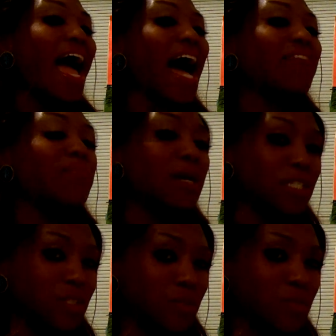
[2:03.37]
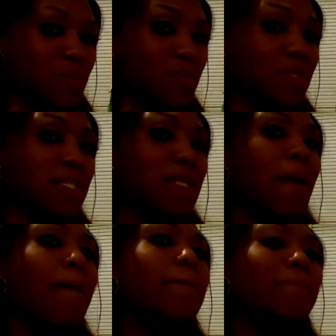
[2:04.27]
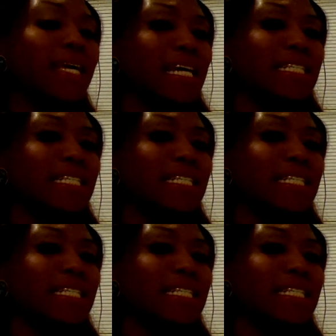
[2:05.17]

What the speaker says: have muscles, be